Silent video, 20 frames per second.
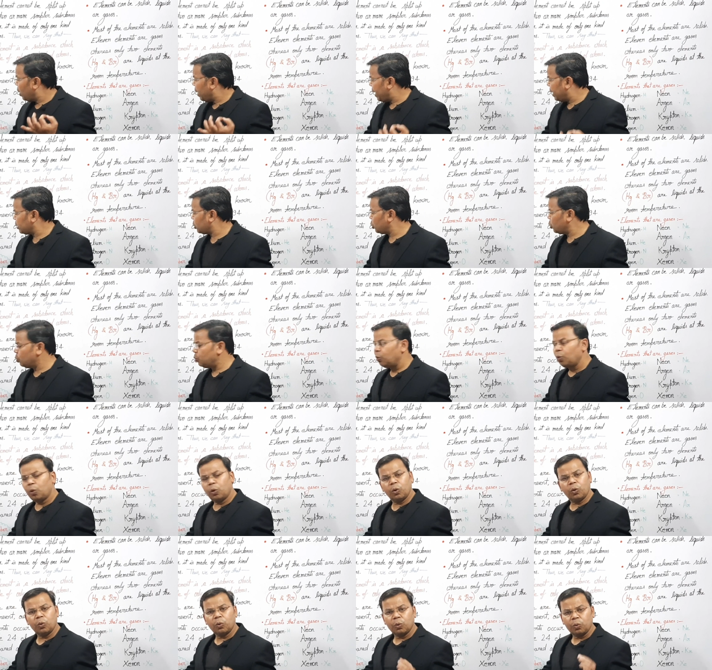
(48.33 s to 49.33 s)

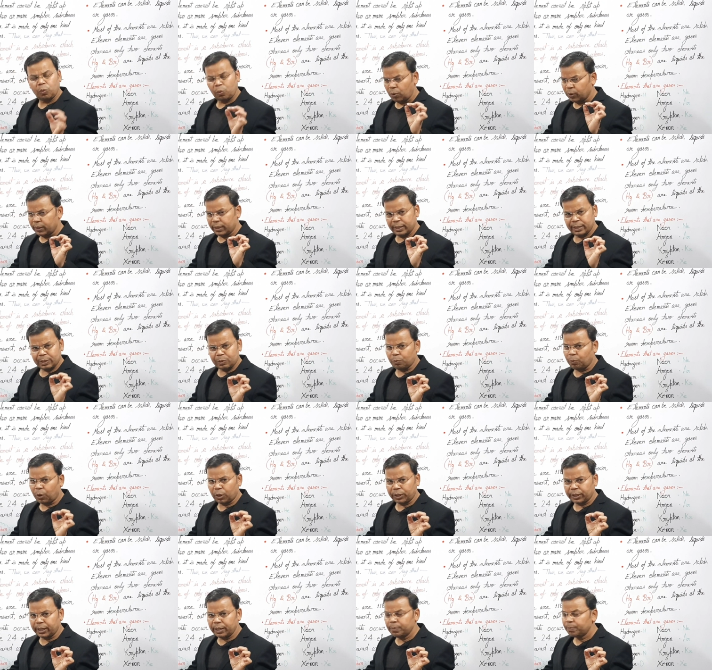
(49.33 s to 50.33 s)
H2O is
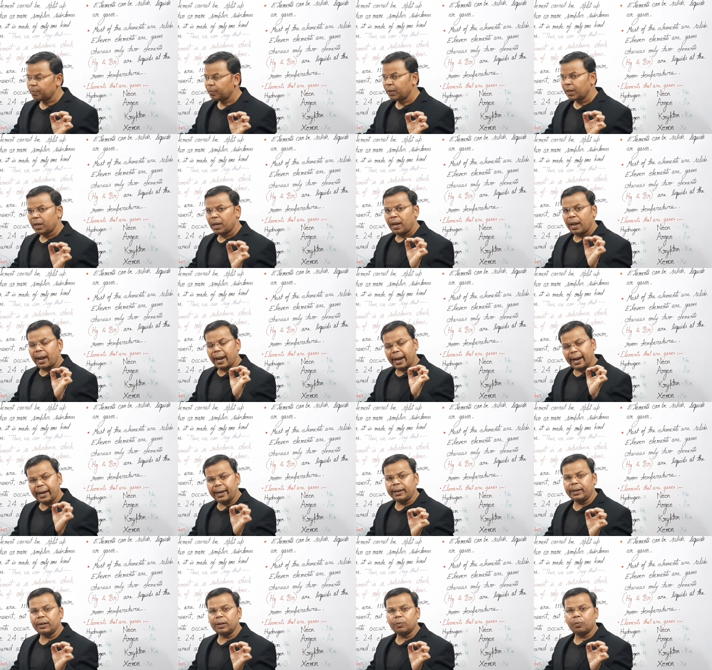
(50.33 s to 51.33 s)
water,
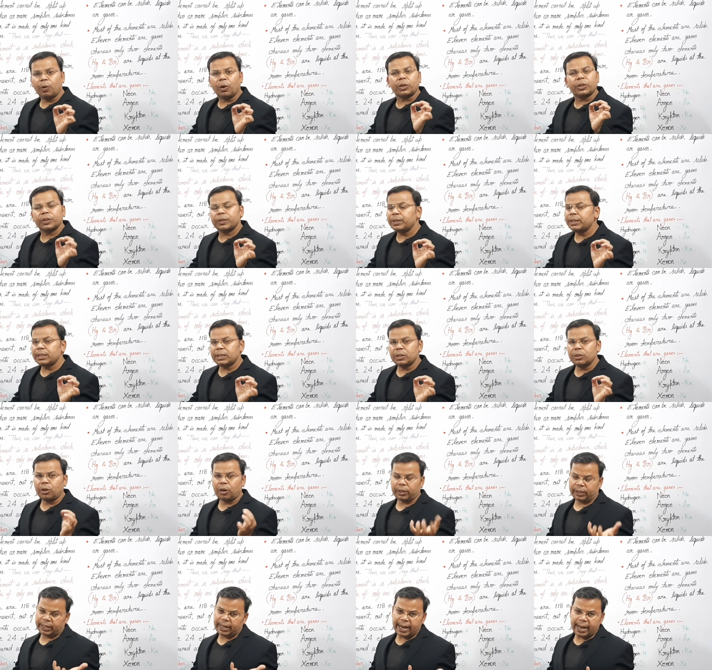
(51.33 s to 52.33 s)
and water is
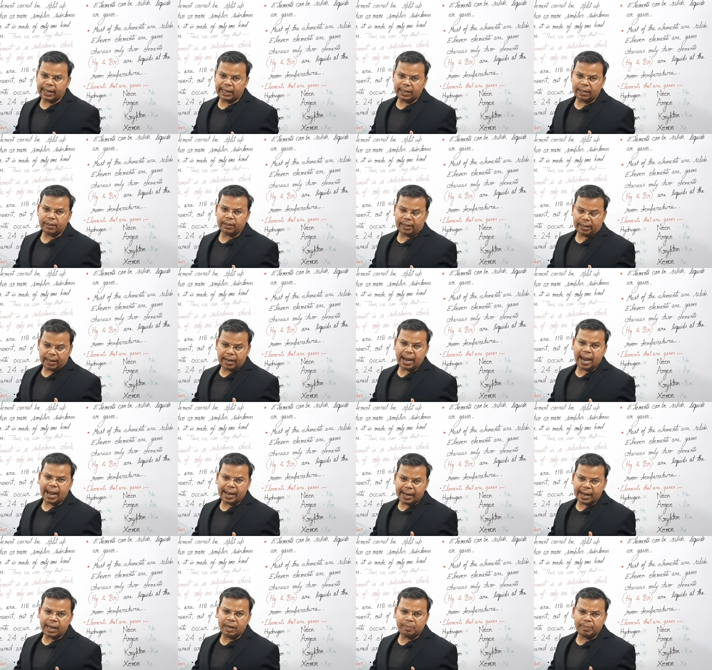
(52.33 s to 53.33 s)
not an
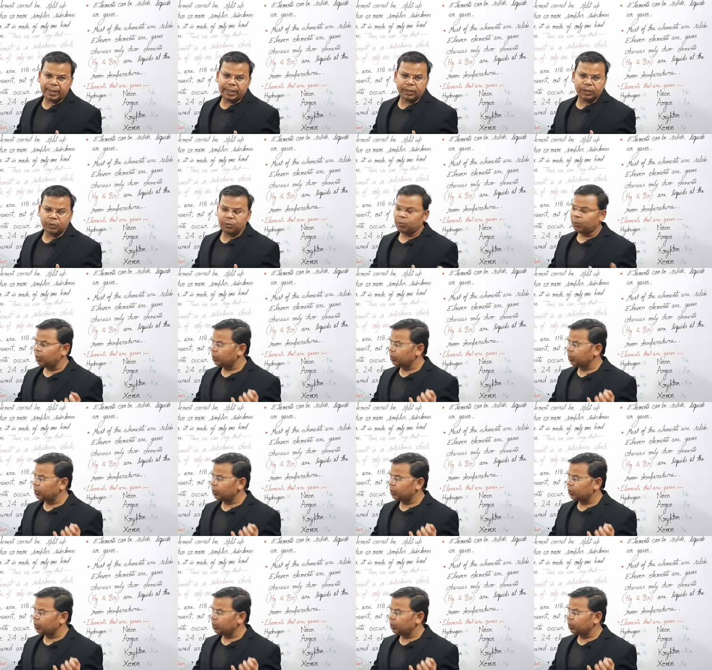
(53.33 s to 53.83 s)
element.